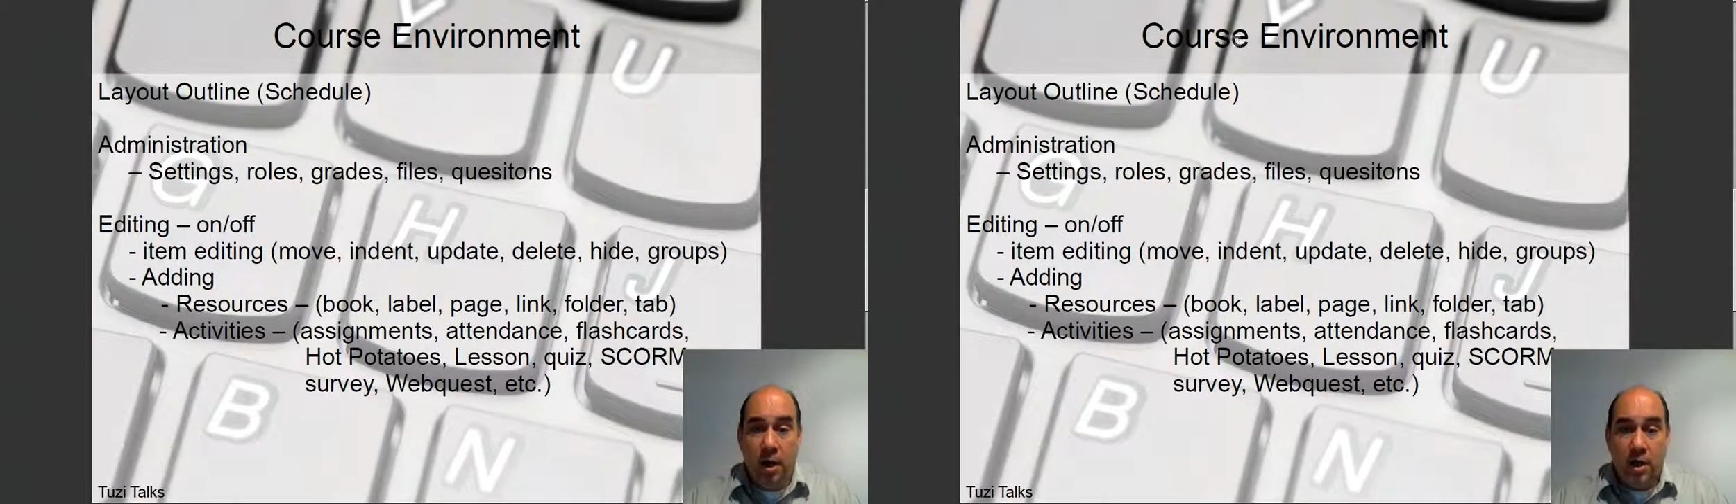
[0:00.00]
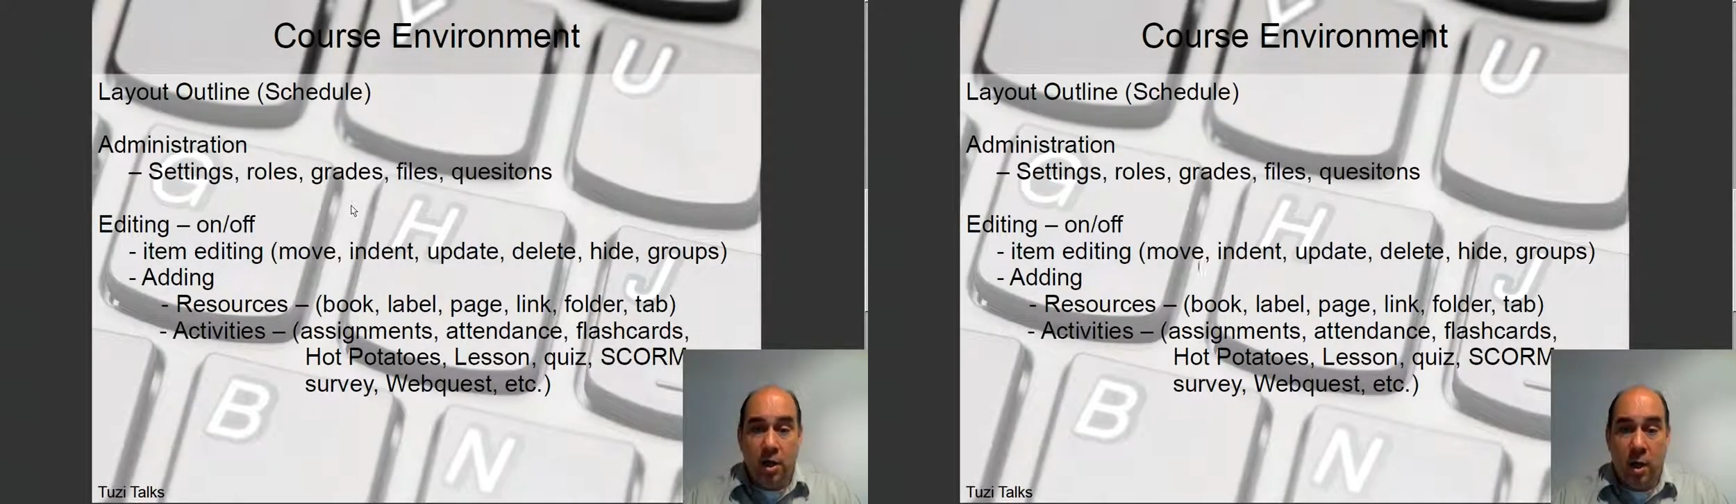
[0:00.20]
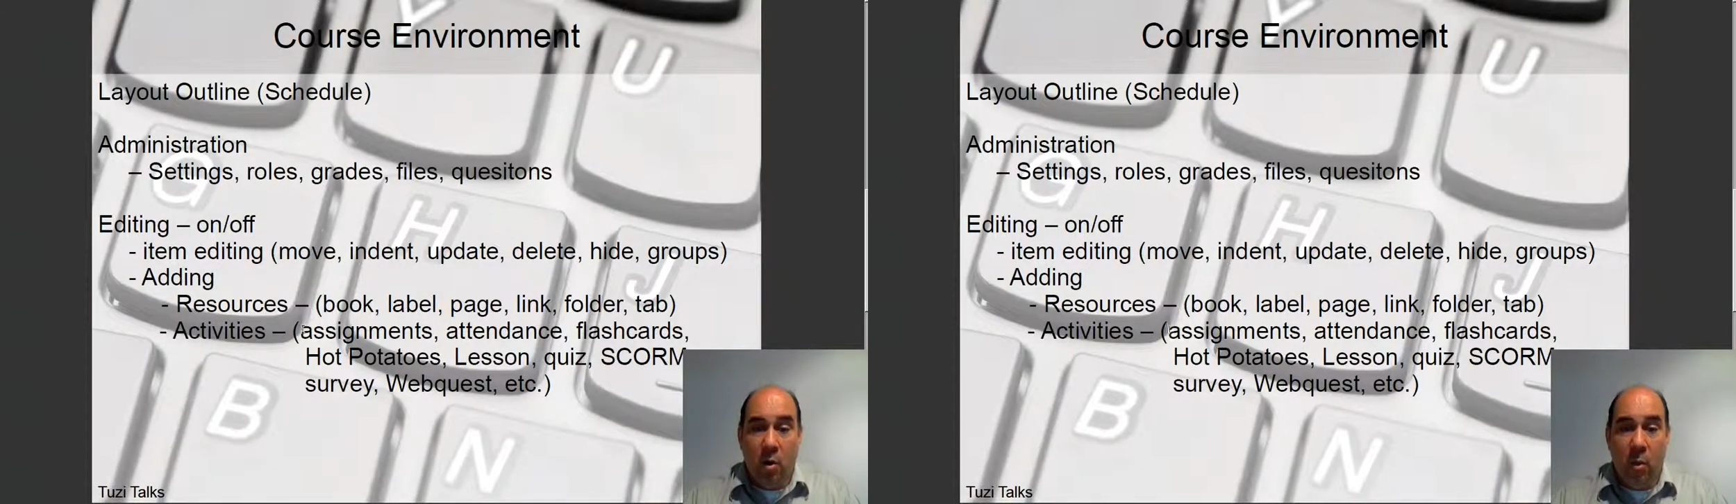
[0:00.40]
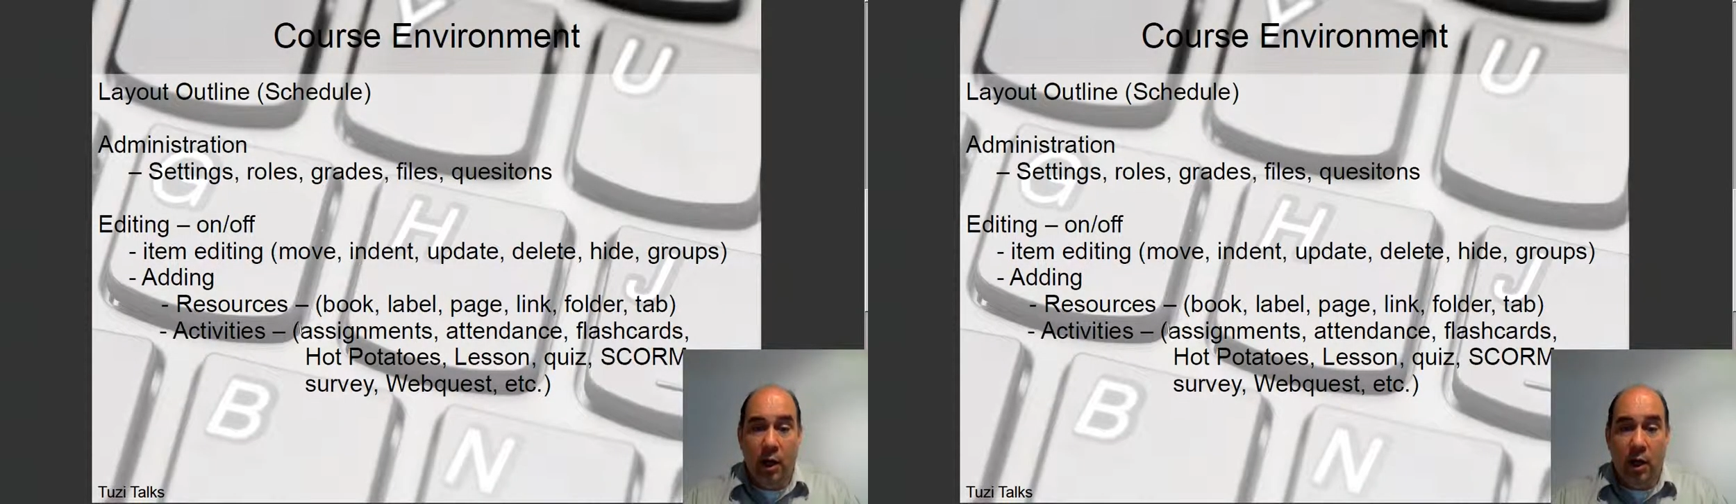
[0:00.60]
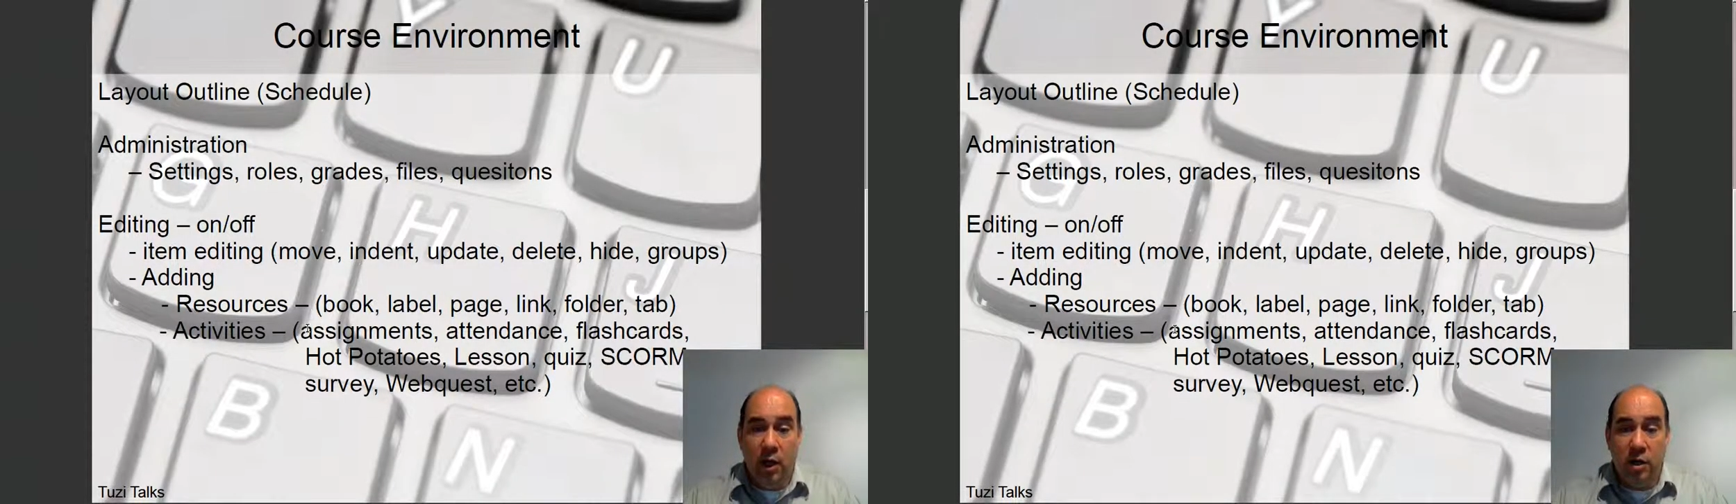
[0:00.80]
So
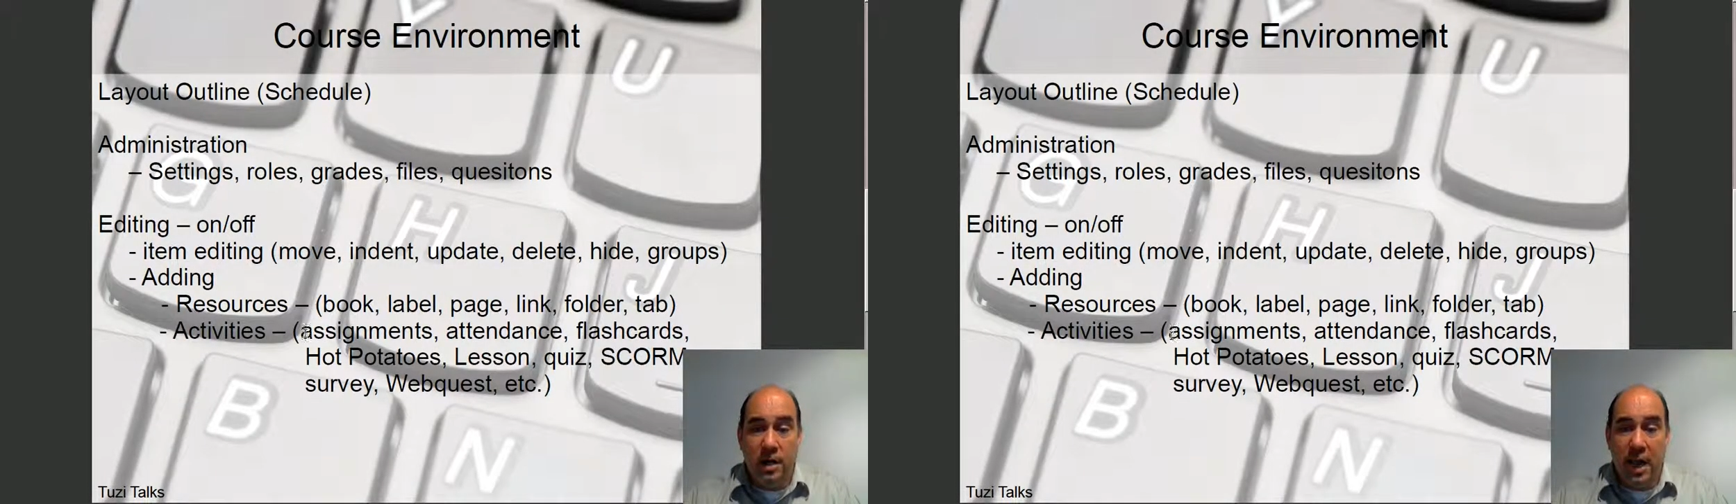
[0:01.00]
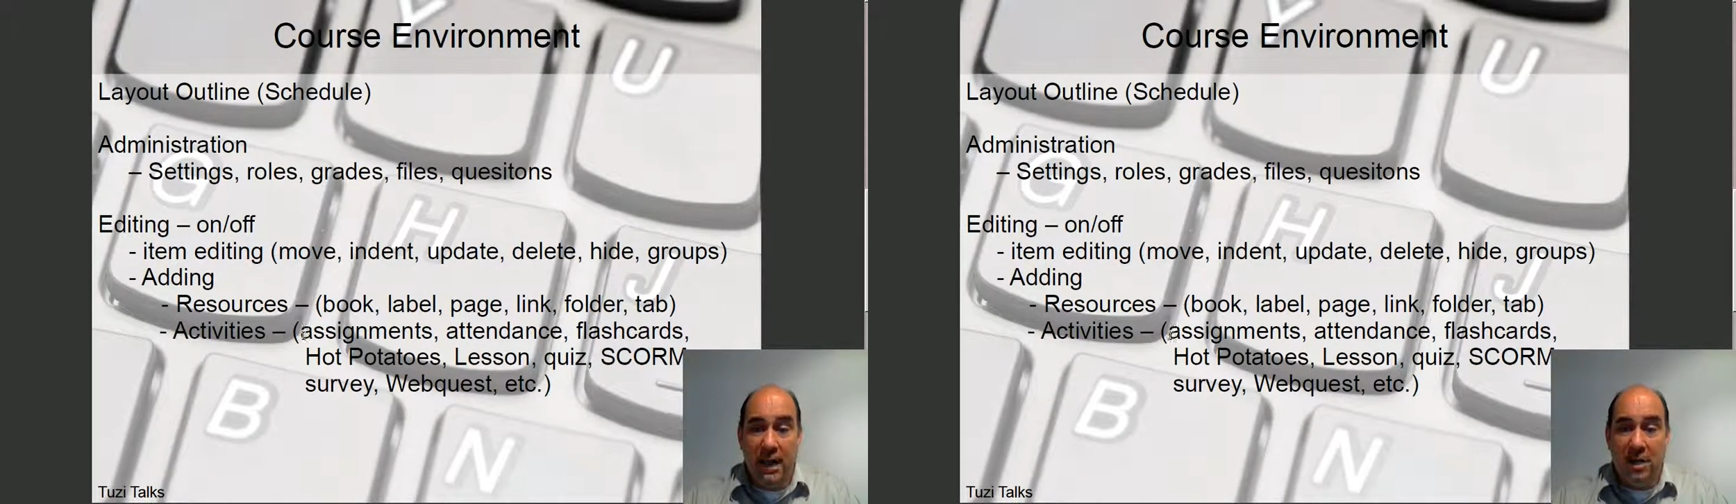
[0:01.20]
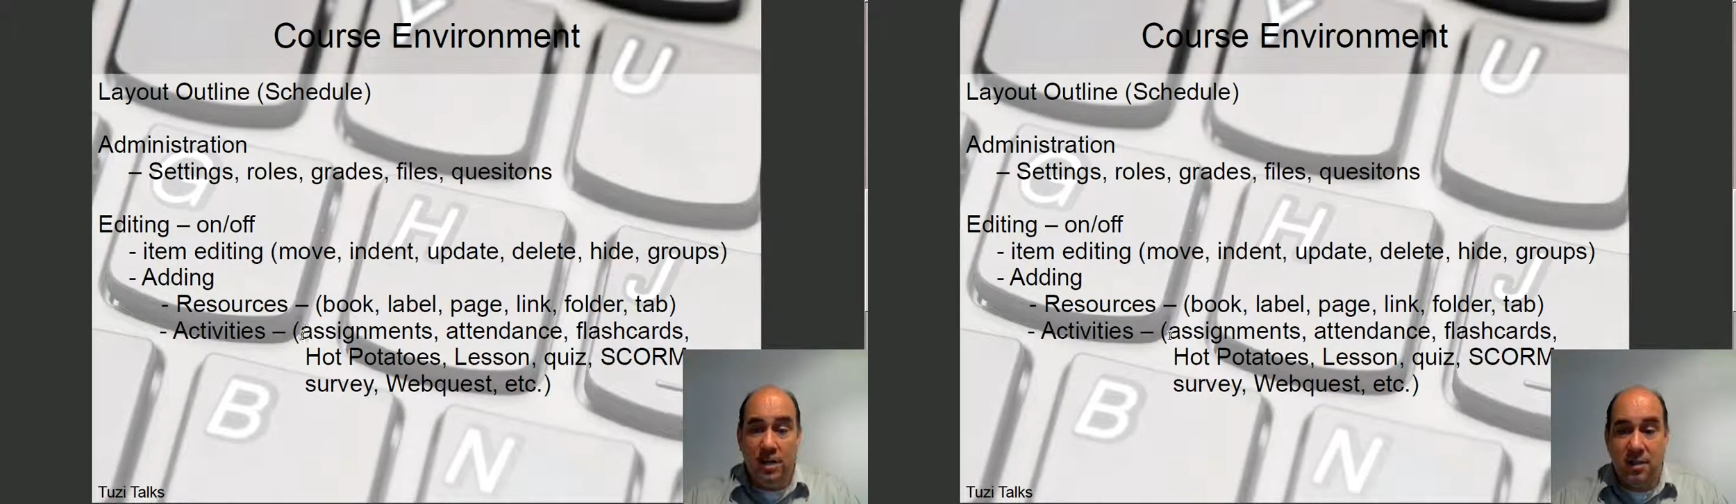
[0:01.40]
we looked at